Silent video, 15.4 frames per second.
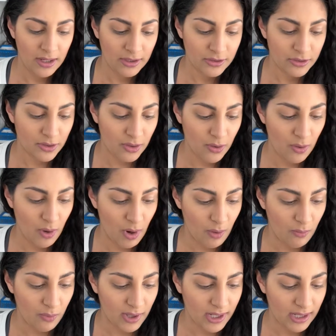So
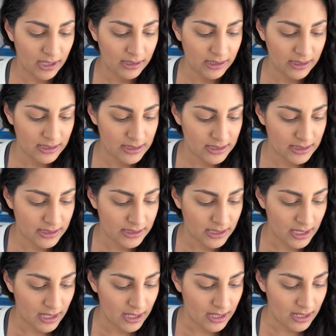what I like to
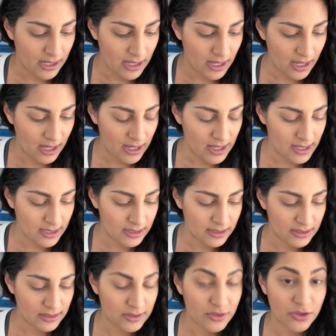say
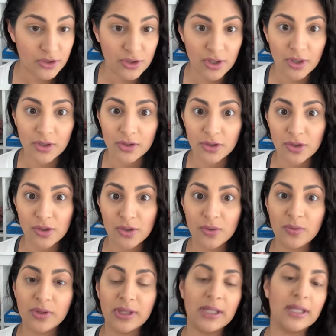is two
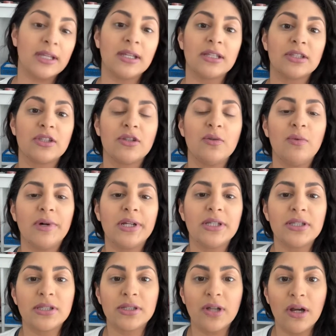things. You want to
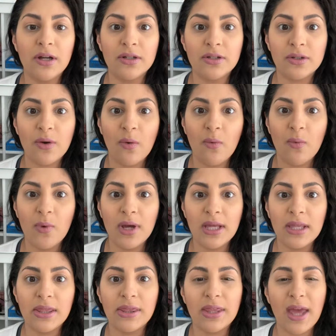start
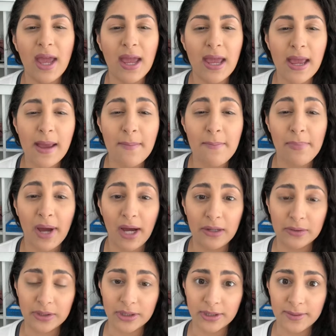with a
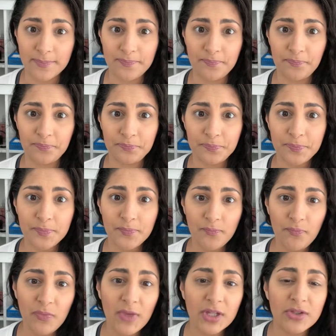powder.
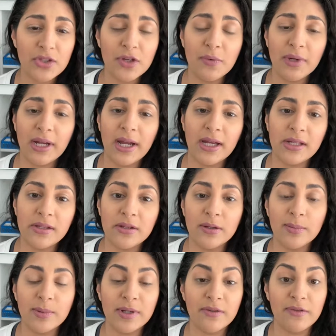So you want to add a little
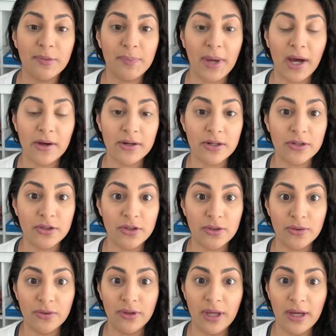bit of a powder
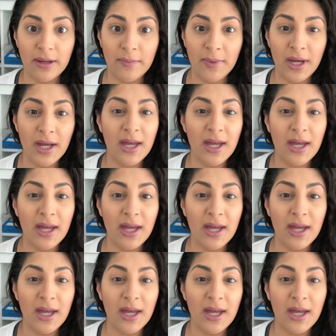to them.